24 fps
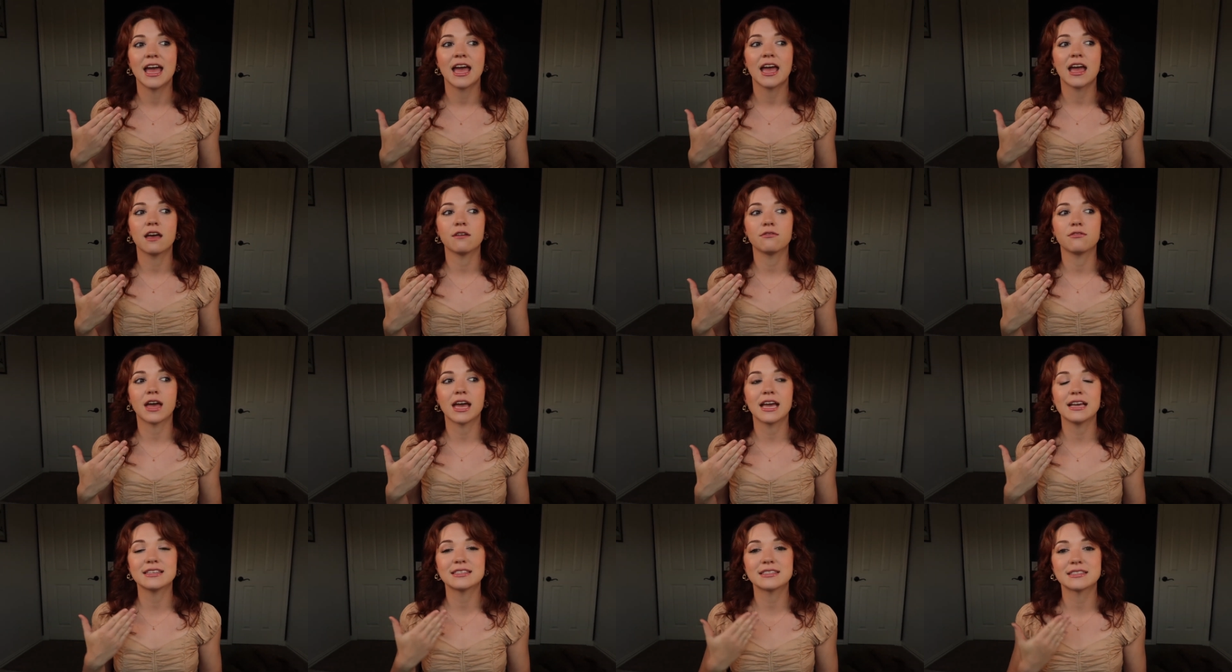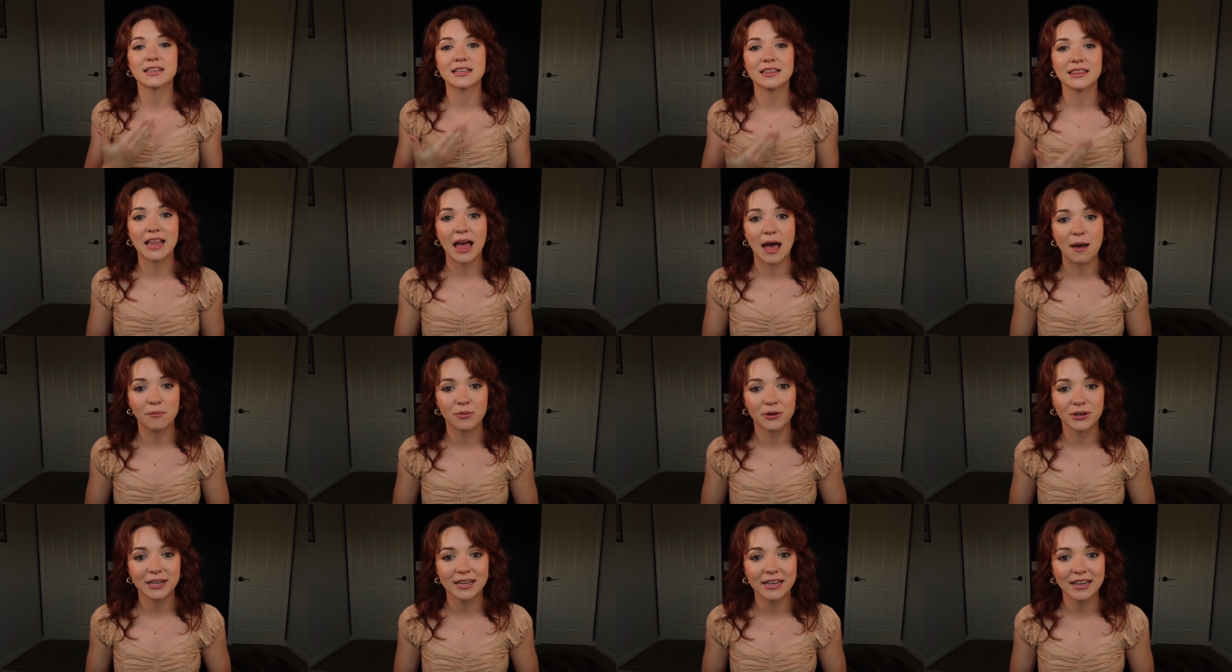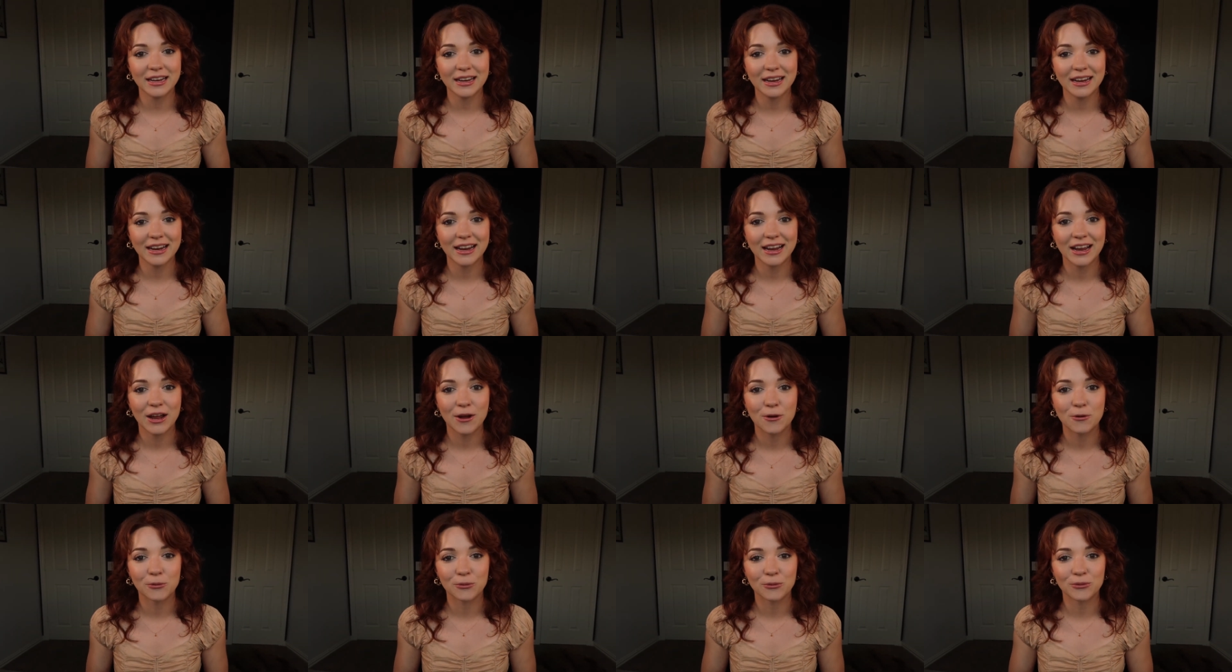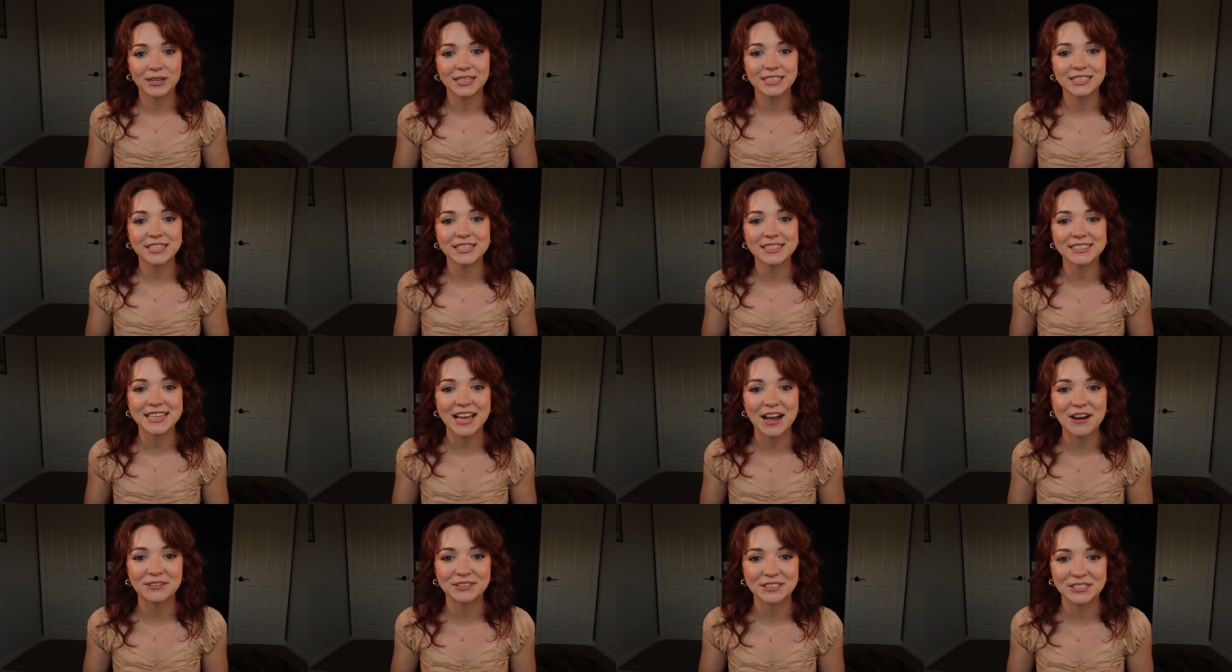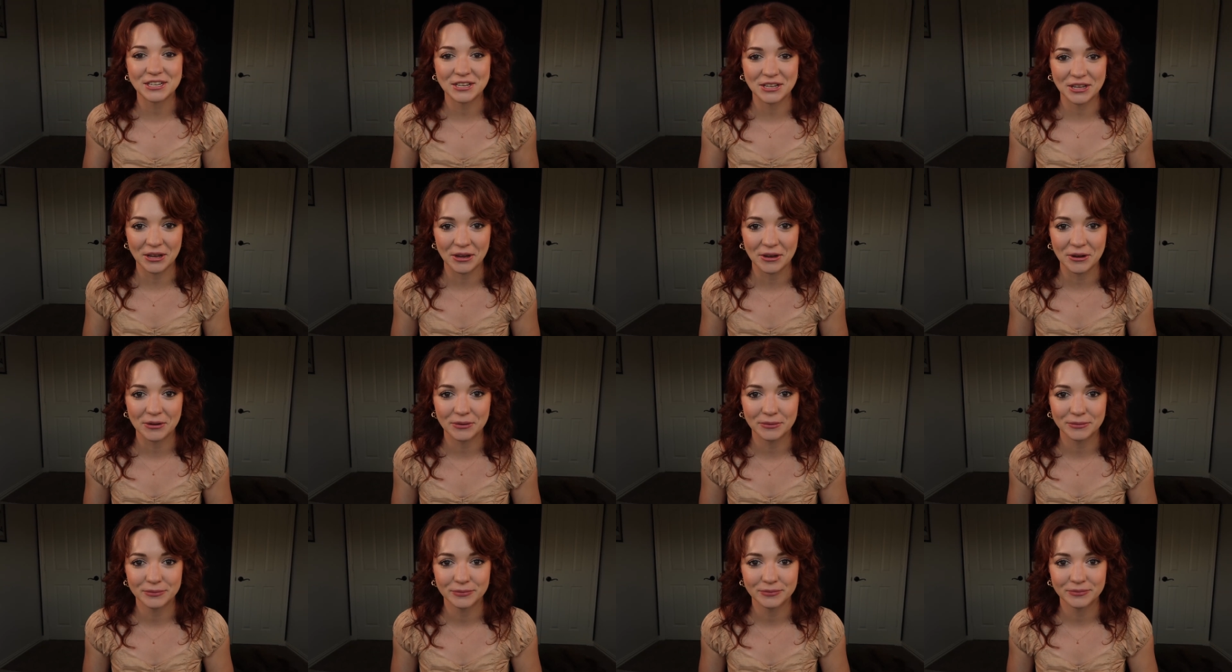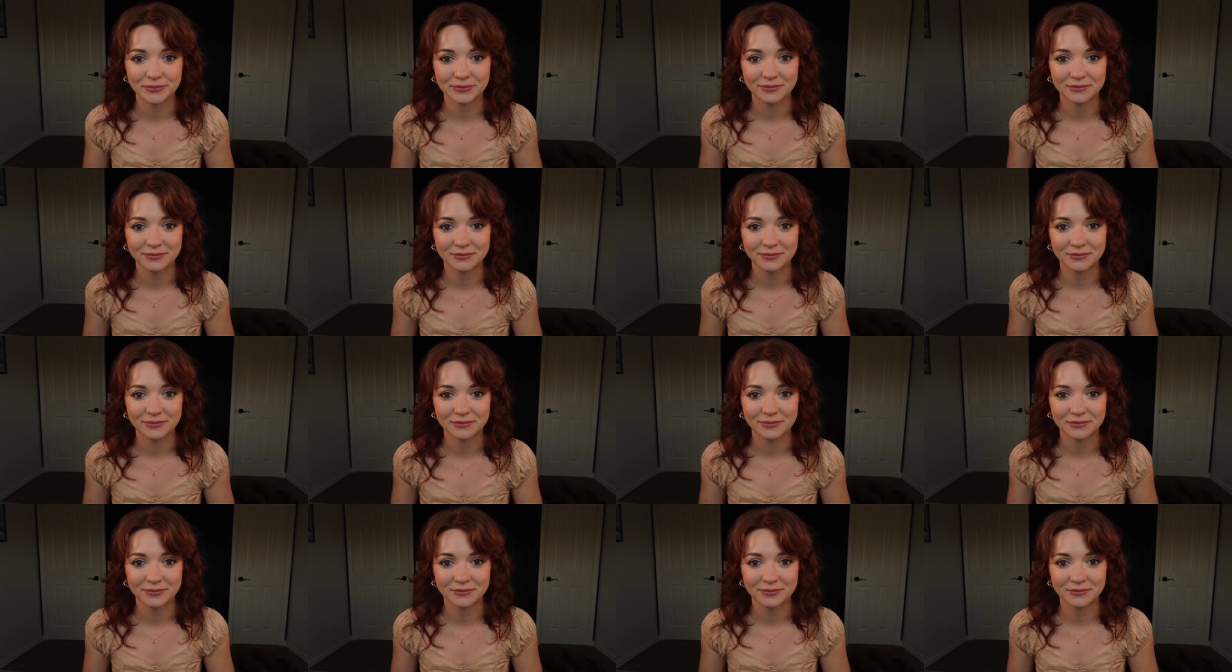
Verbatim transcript: If a celebrity reaches out to you